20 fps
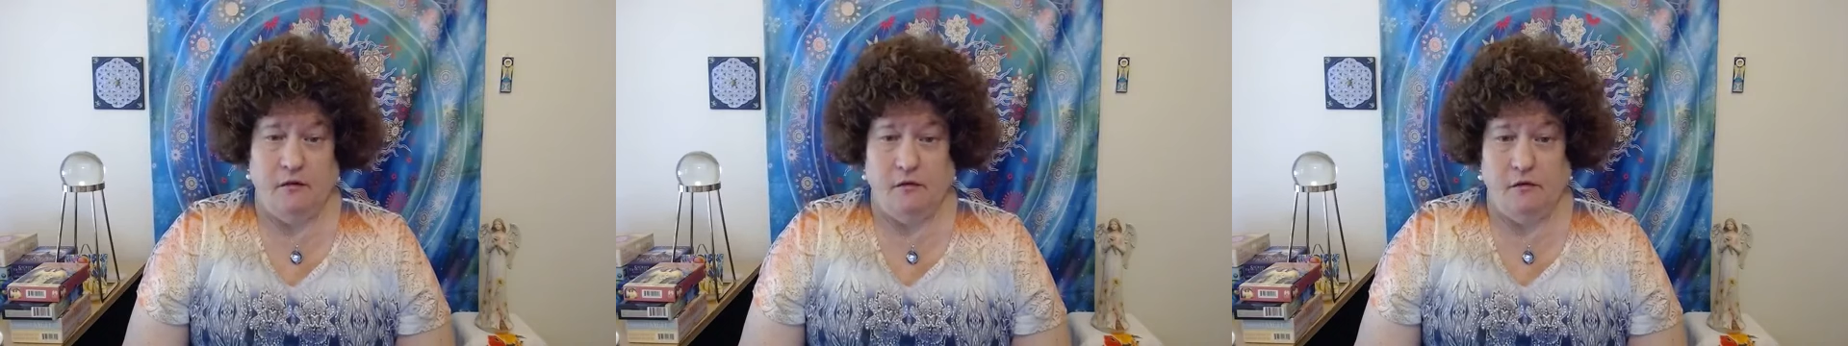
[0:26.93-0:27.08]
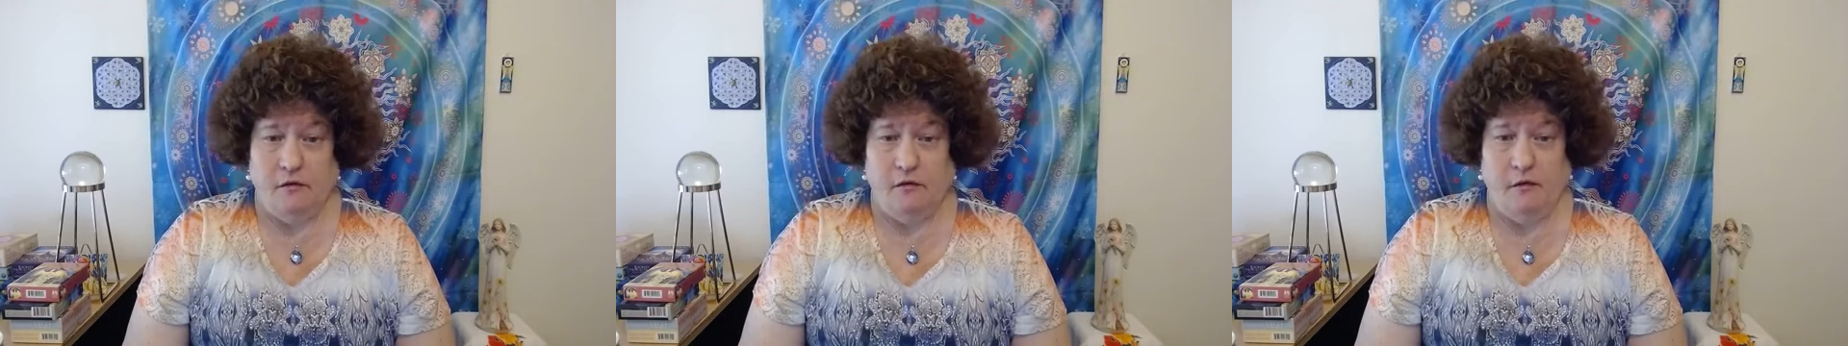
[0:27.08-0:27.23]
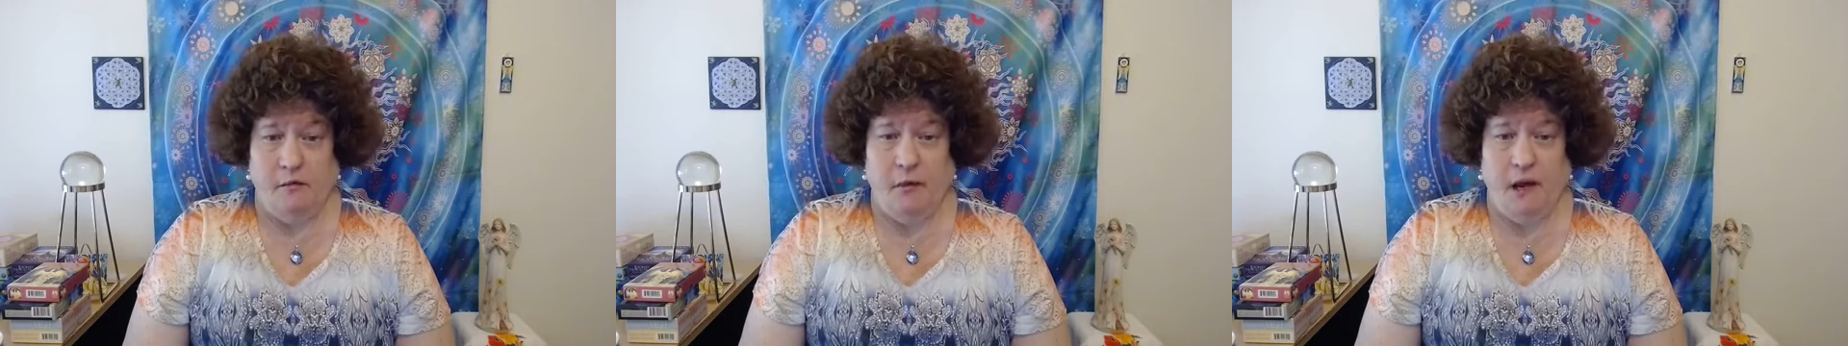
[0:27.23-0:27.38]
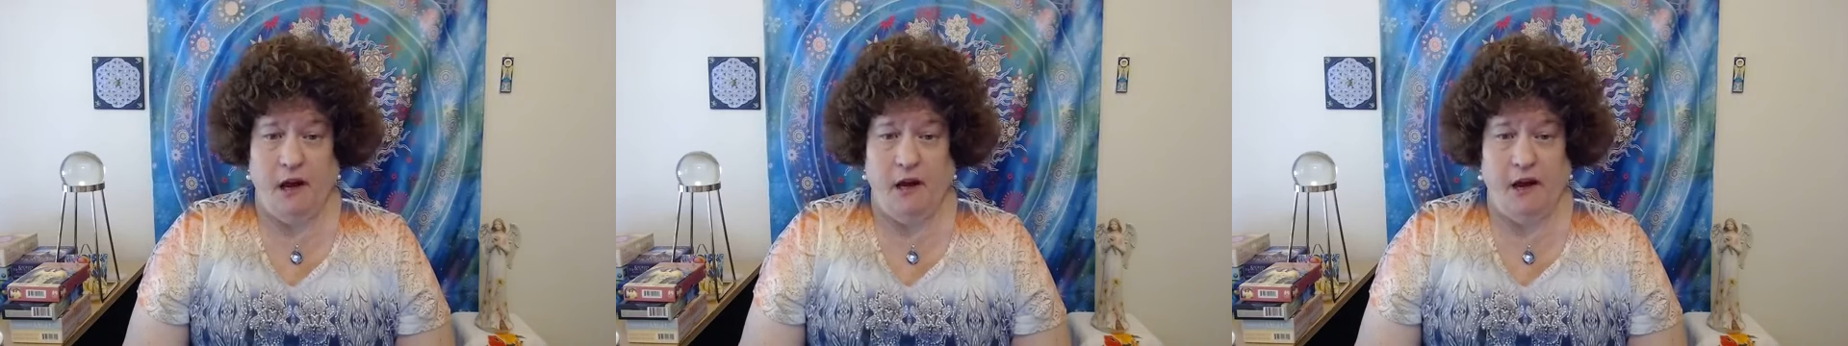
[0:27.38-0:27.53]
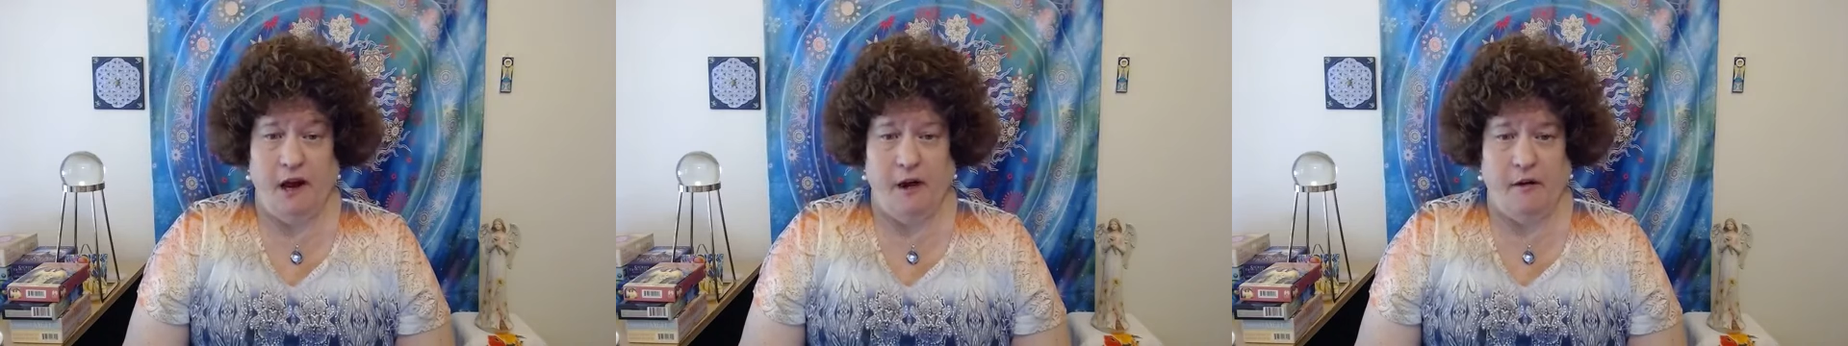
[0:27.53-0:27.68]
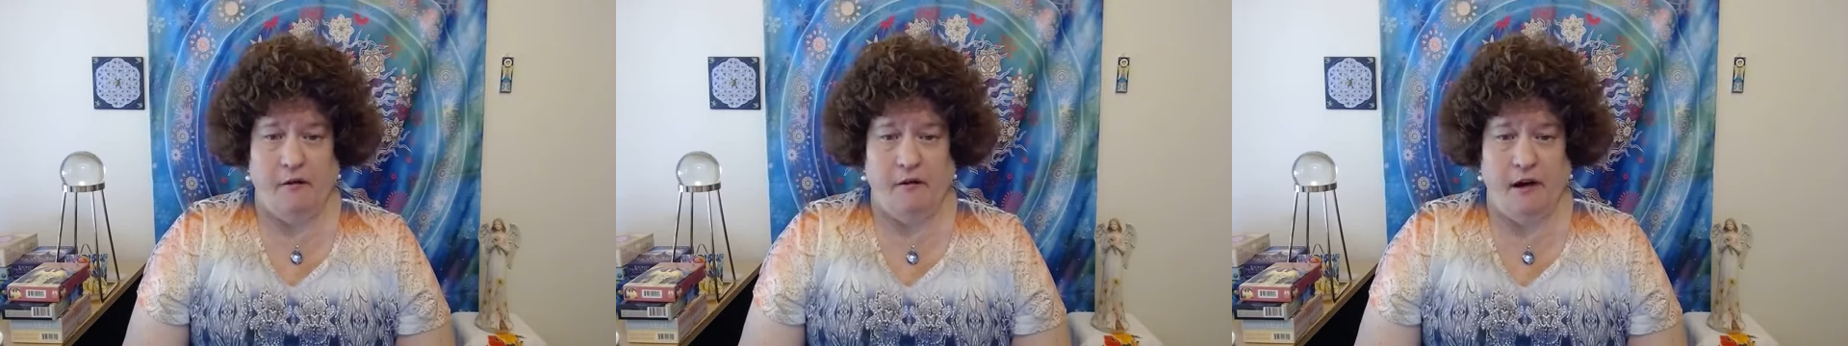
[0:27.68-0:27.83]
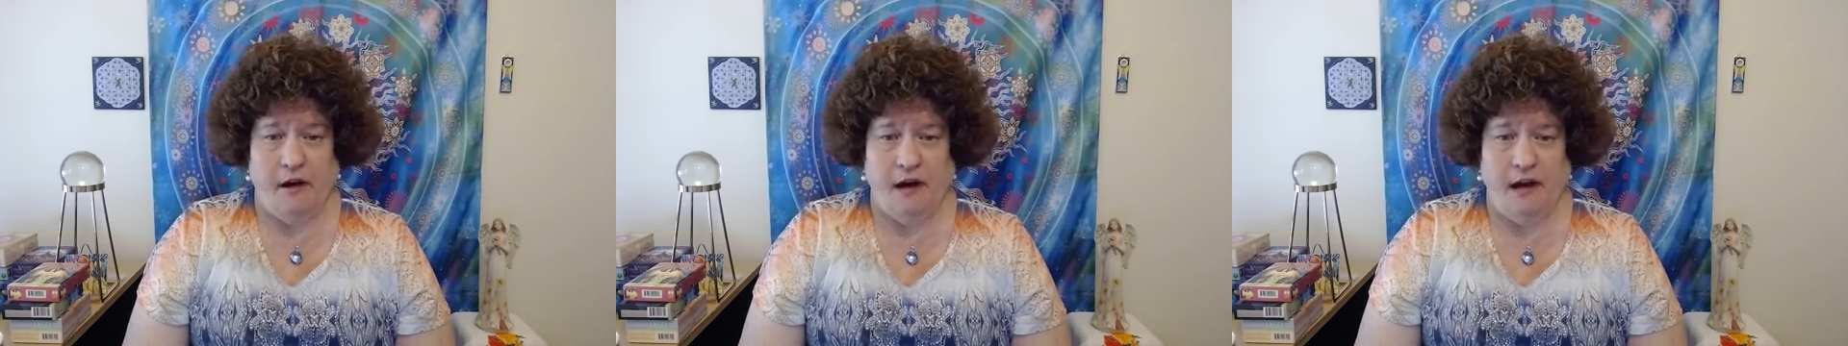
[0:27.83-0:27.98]
through being
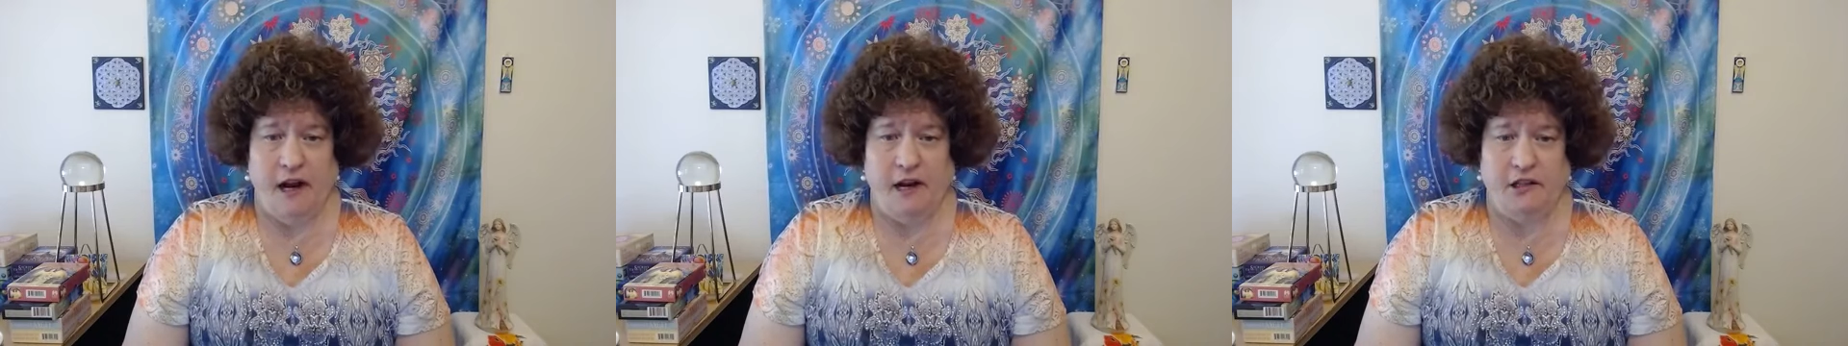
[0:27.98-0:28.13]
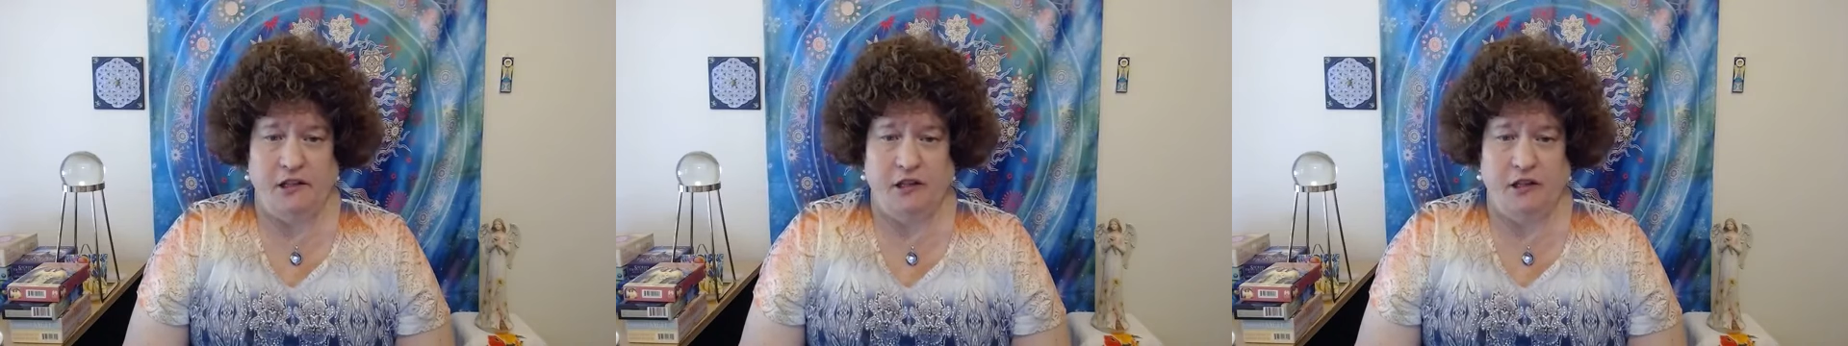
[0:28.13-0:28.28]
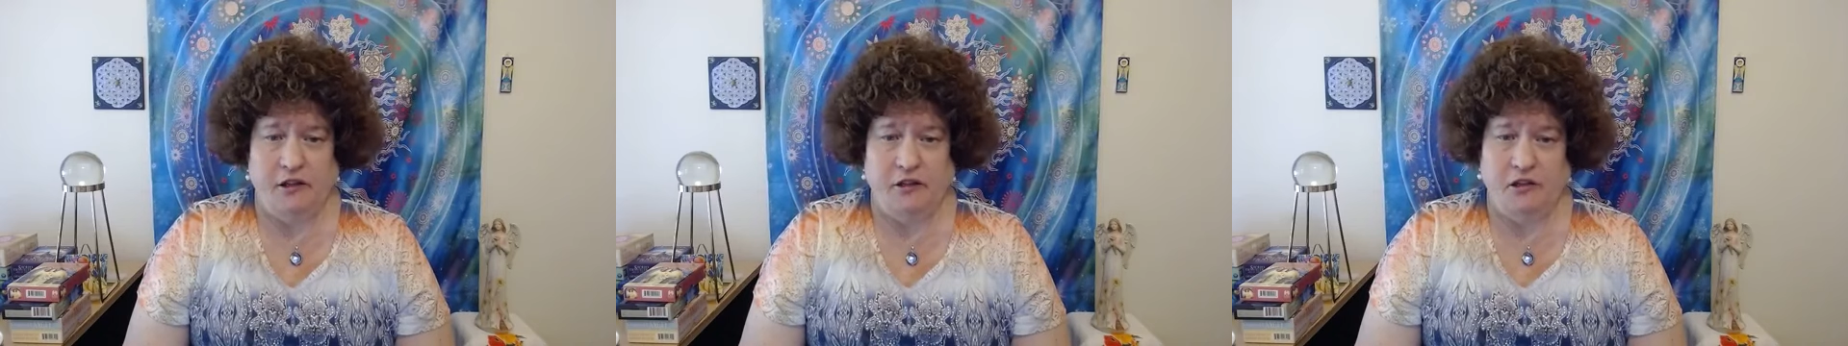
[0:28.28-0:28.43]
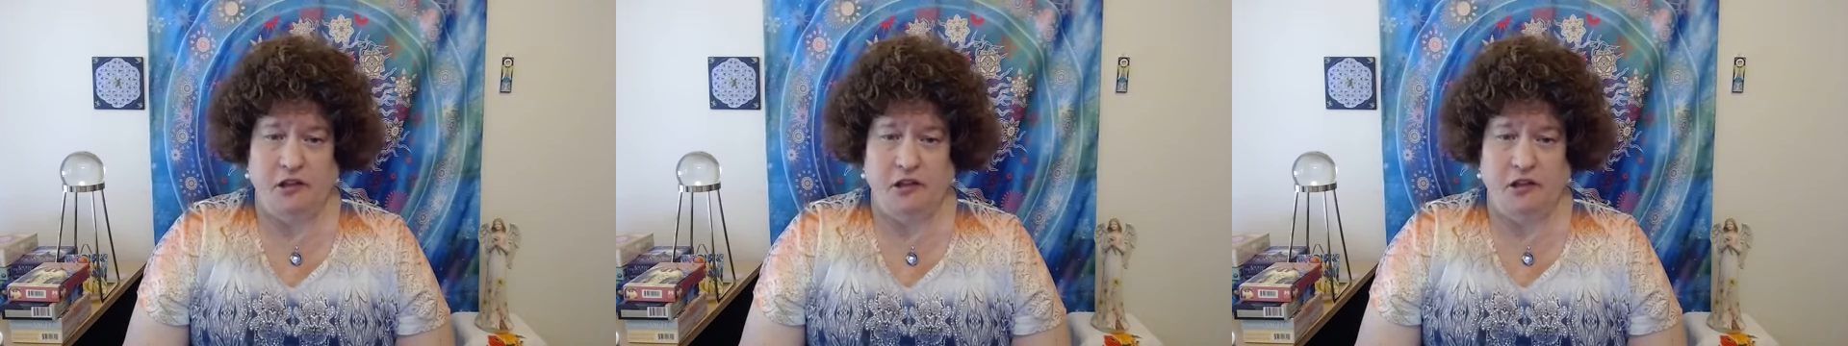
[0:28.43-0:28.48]
out in nature,